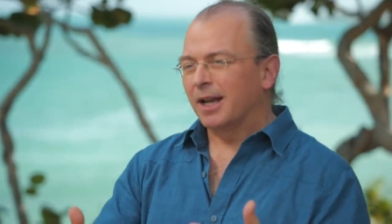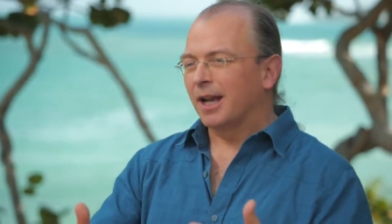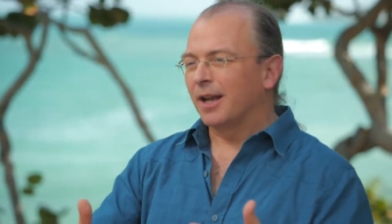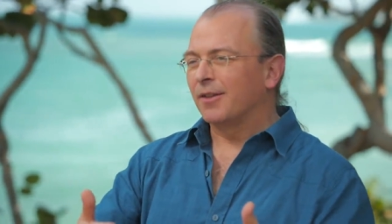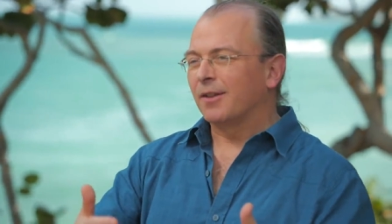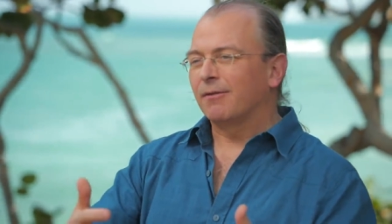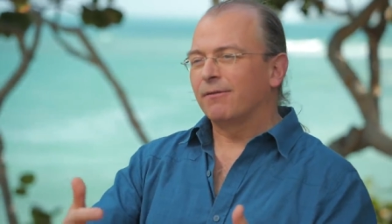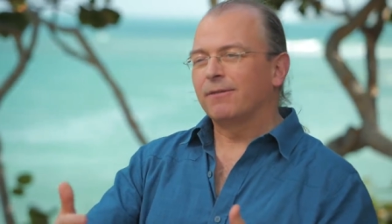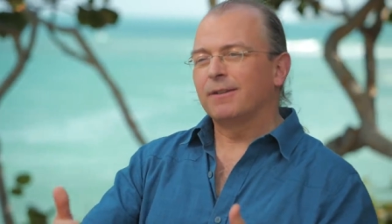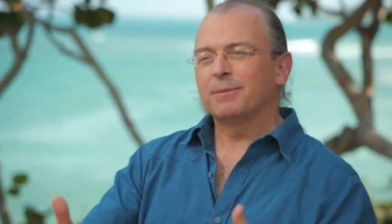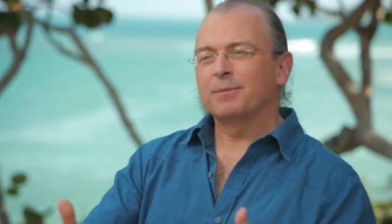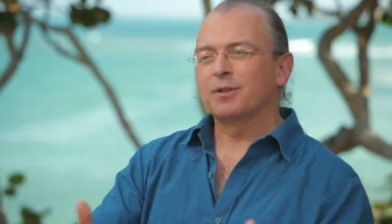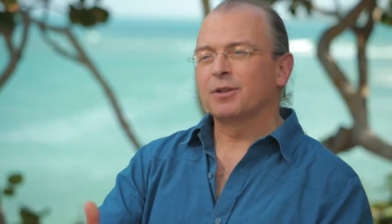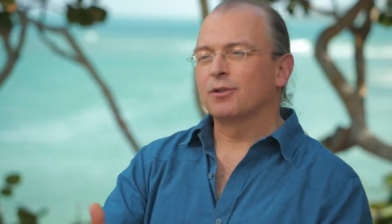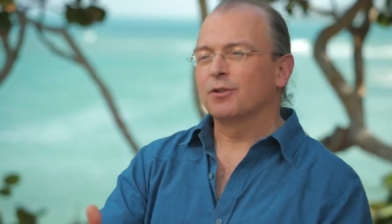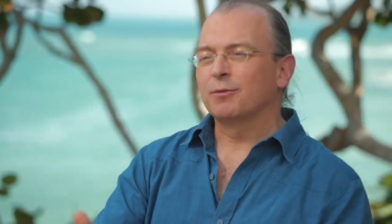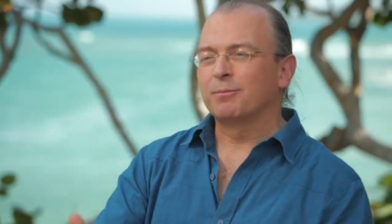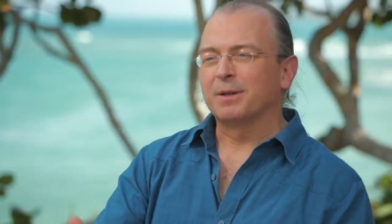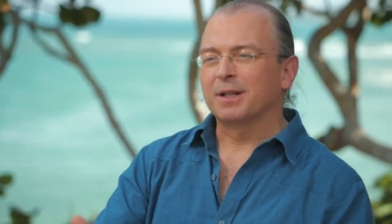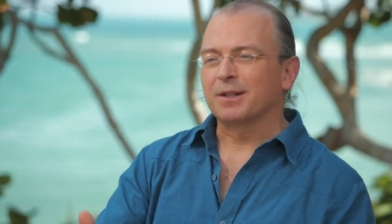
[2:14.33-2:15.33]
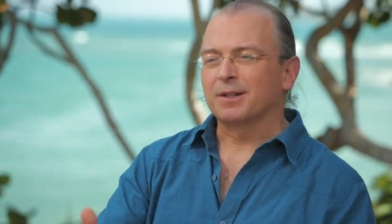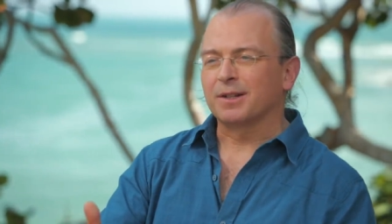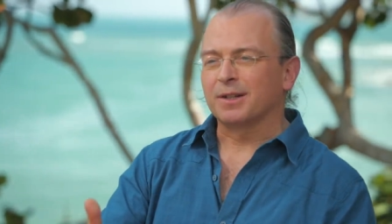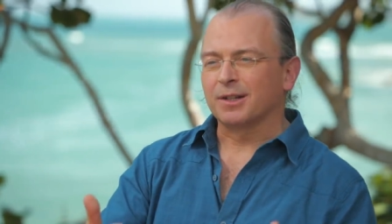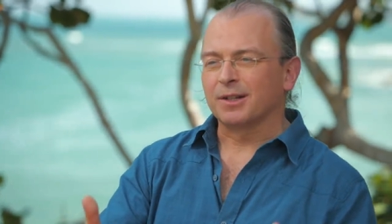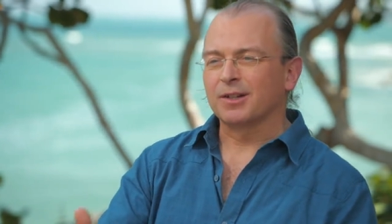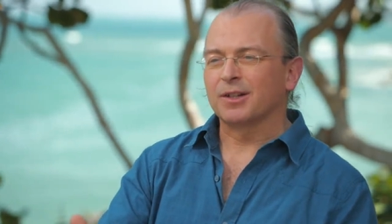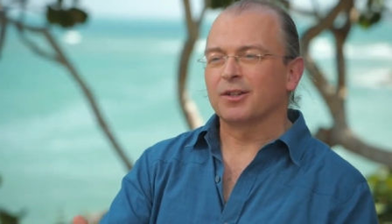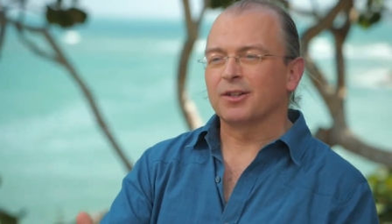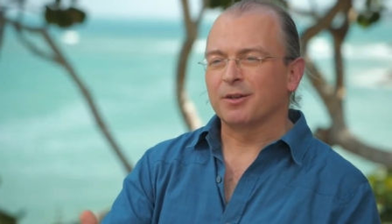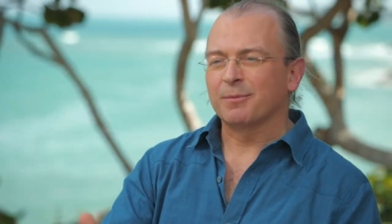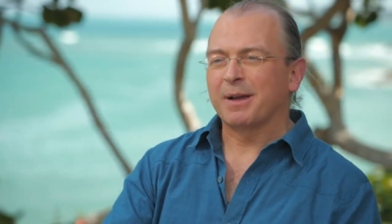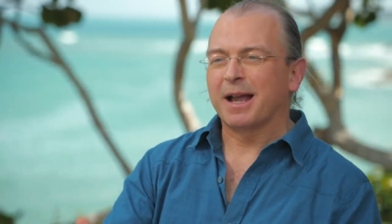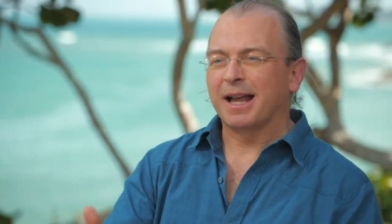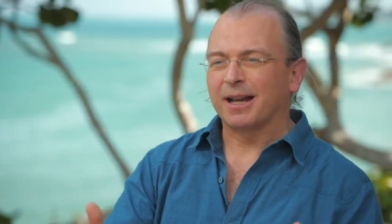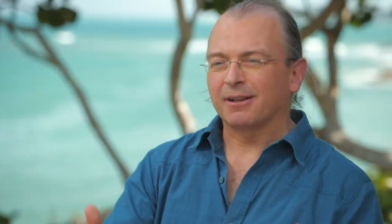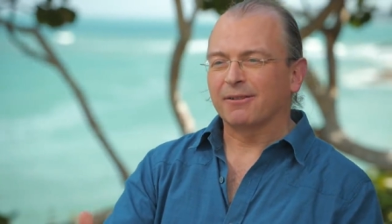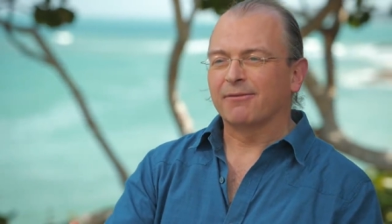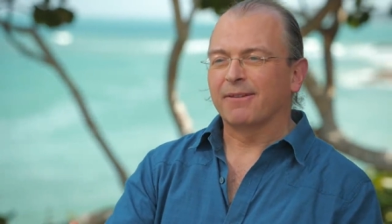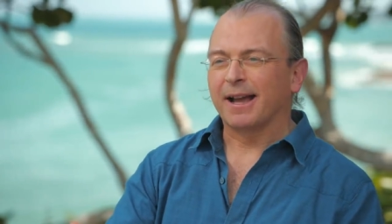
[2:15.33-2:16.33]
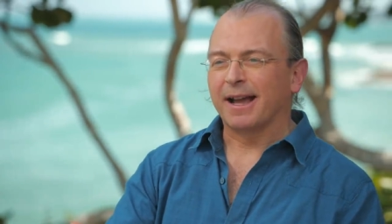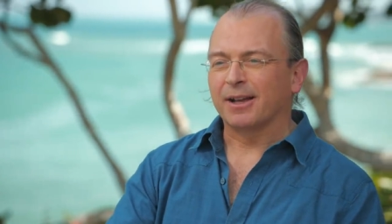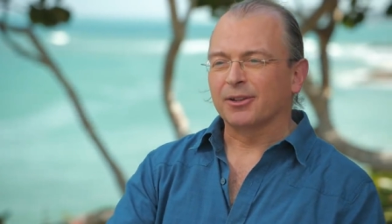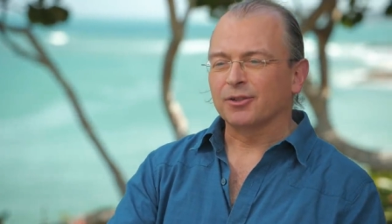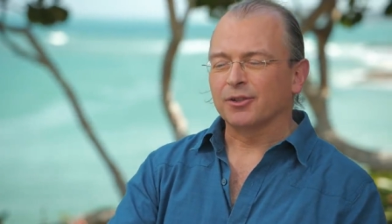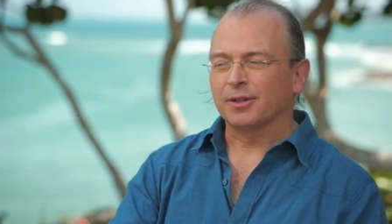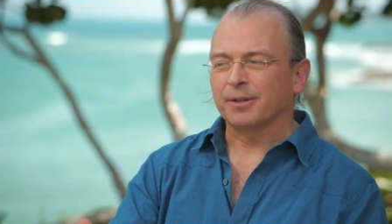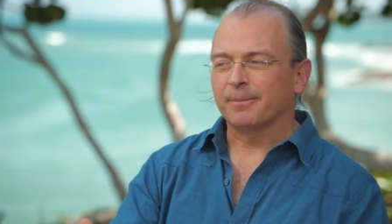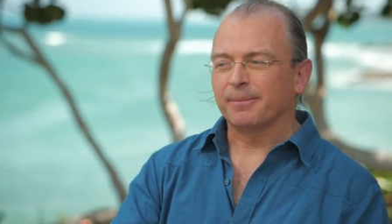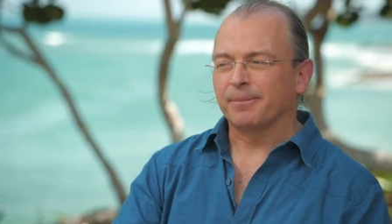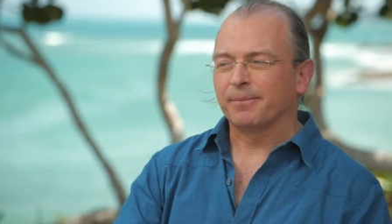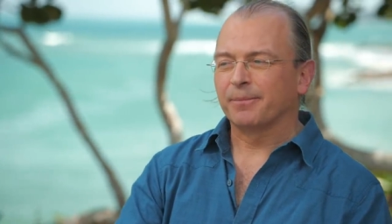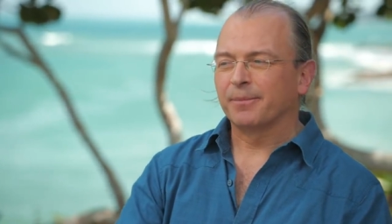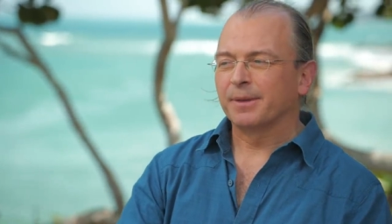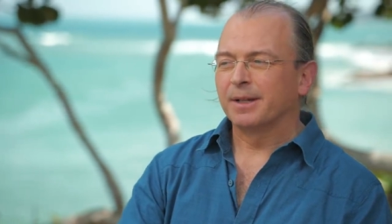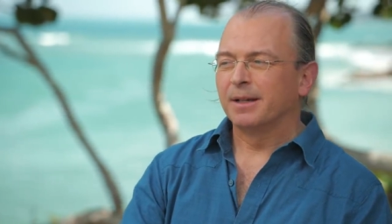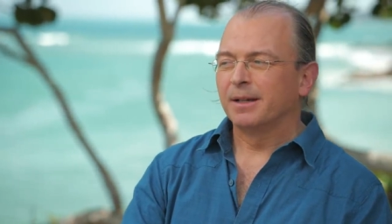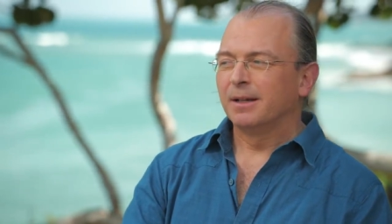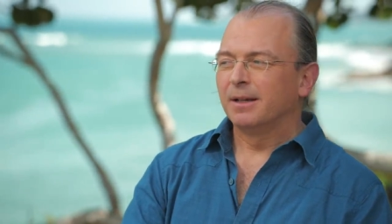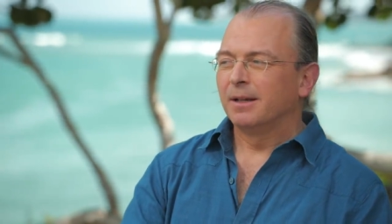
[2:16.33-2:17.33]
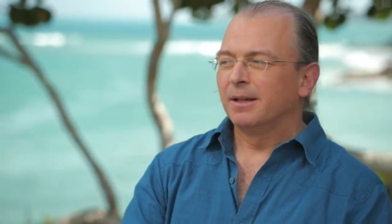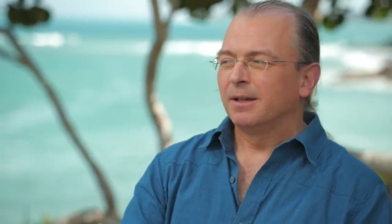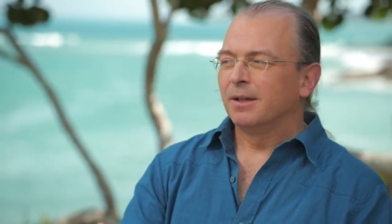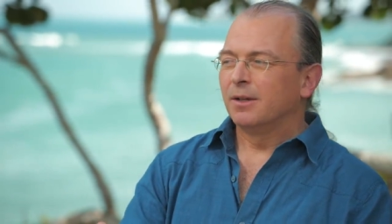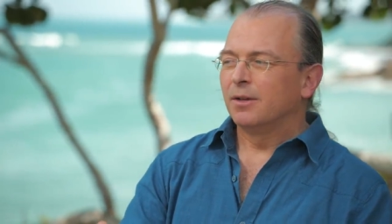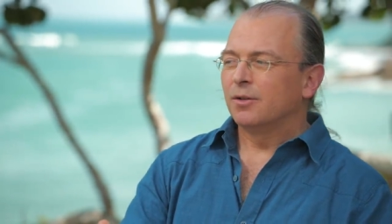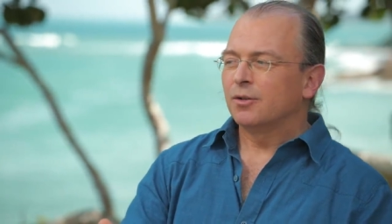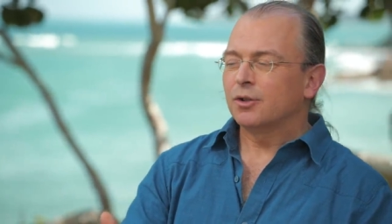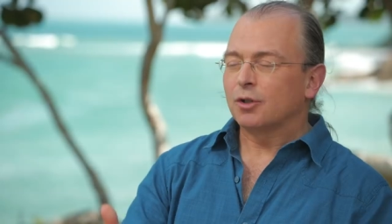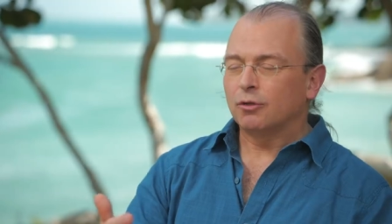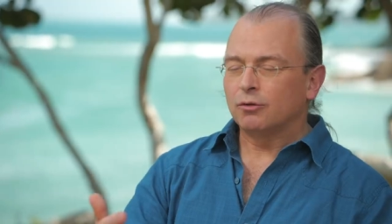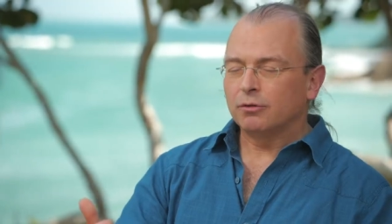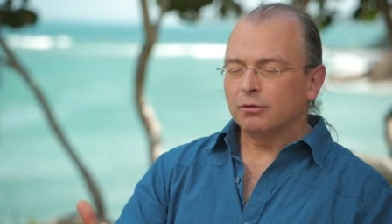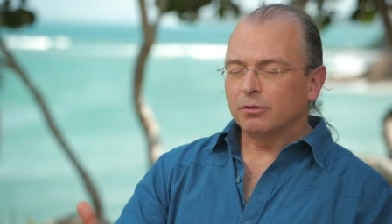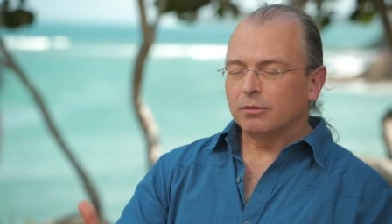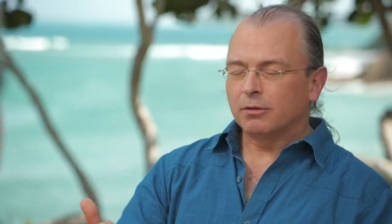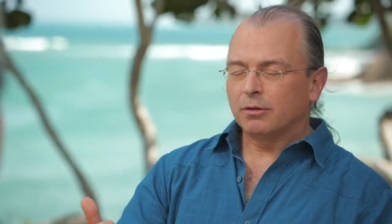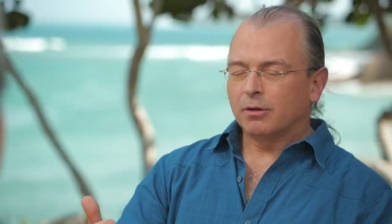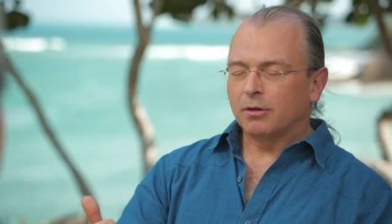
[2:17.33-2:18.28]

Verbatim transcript: and that flips those bits in a systematic fashion. So,